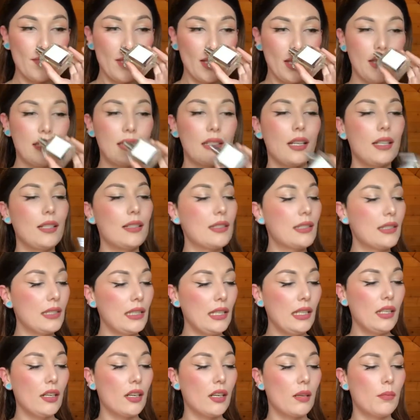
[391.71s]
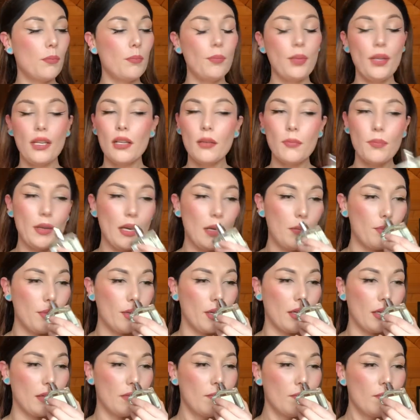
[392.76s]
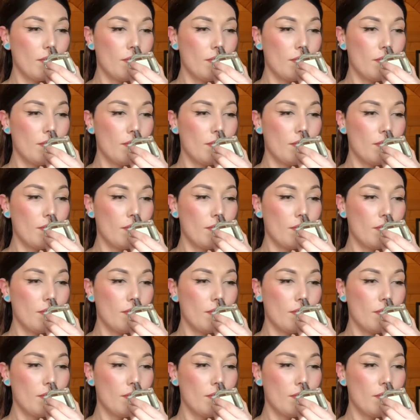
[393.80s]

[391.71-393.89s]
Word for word: It's got cedar, pink pepper,